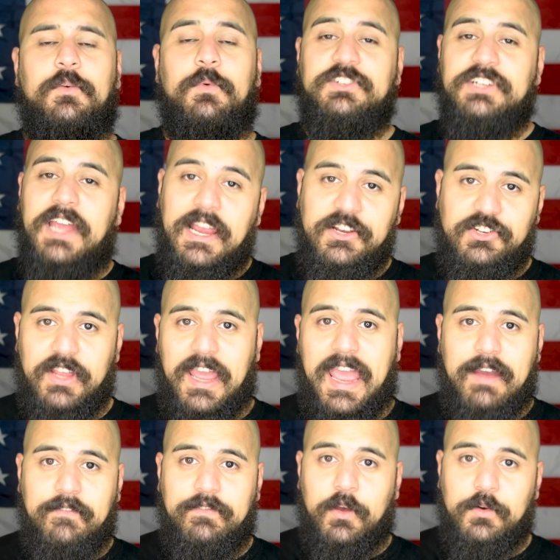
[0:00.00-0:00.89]
which I actually
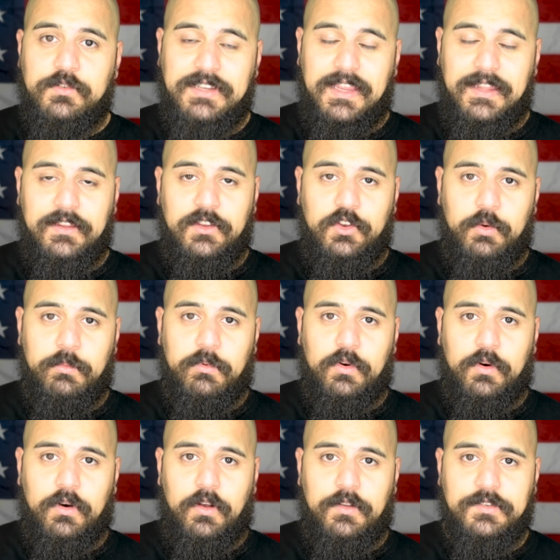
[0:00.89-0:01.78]
have those in the
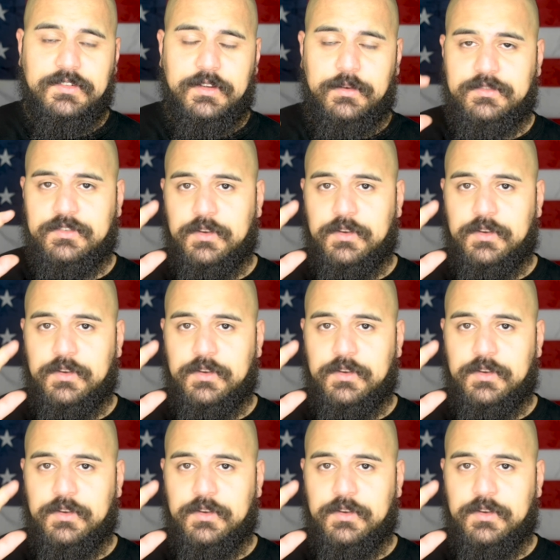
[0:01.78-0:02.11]
humidor also,